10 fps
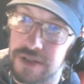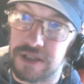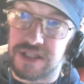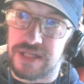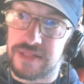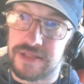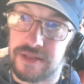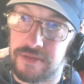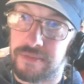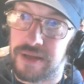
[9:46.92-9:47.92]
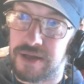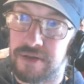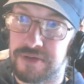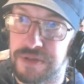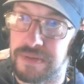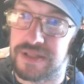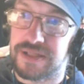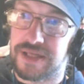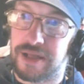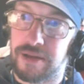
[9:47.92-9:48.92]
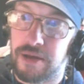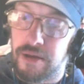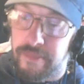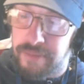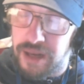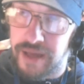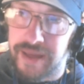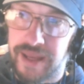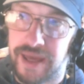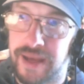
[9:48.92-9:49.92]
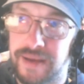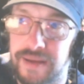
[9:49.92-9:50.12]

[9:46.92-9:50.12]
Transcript: You stick this on the window, twist it, plug it in,